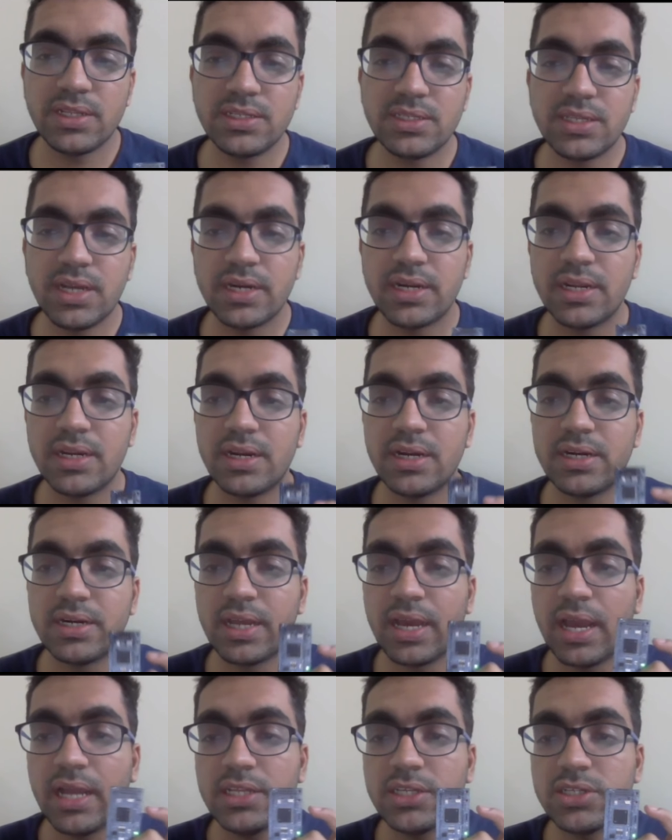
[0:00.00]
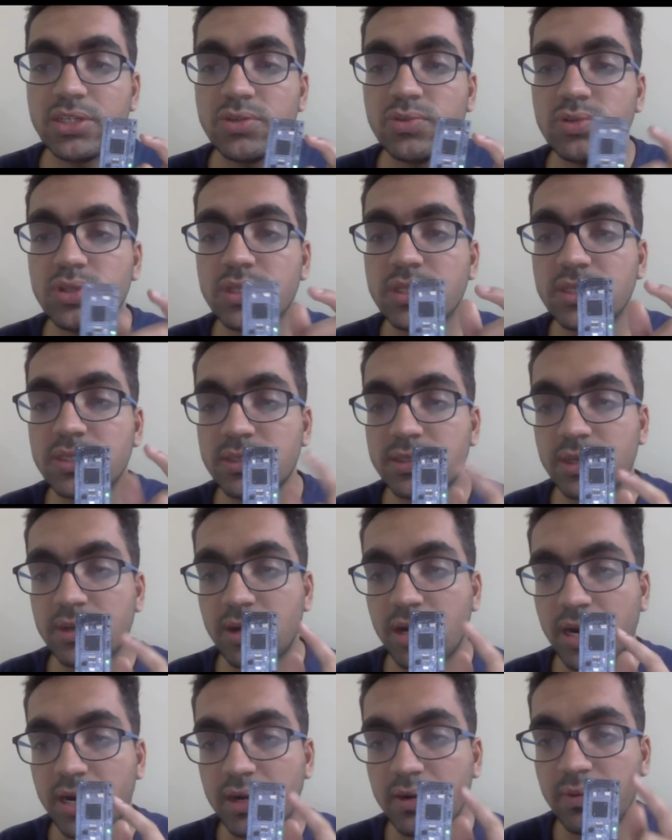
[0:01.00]
that are attached to this
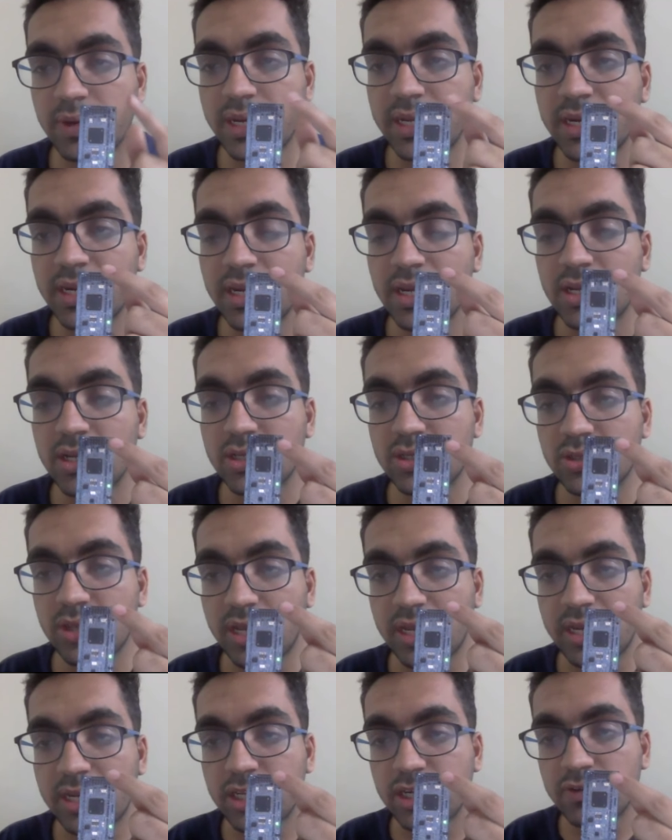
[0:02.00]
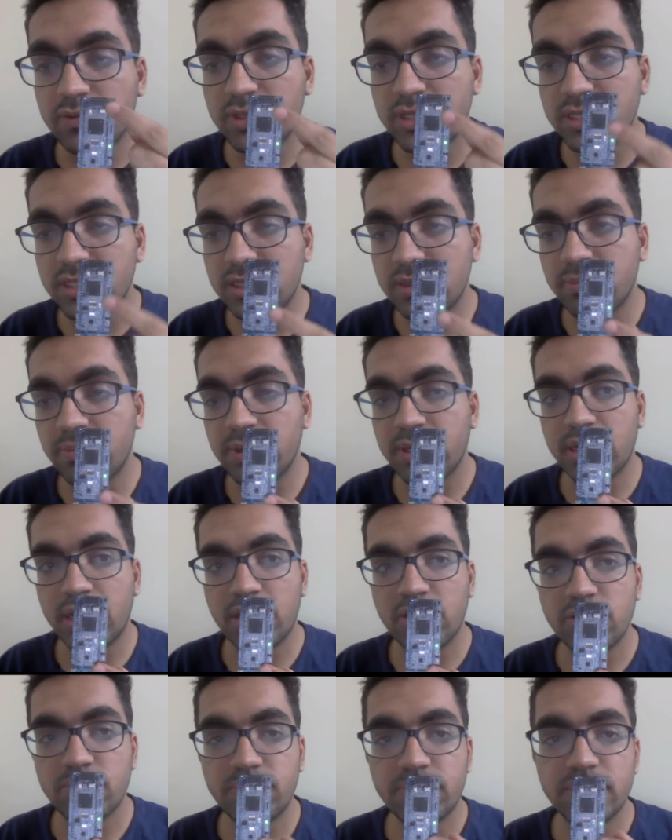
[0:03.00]
hardware. So any of the
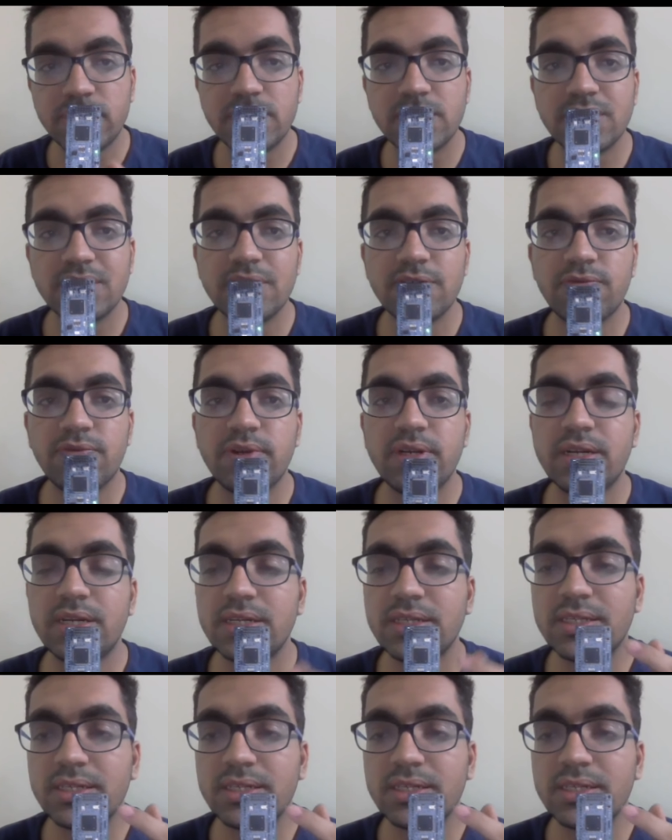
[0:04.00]
GPIO pins, if it is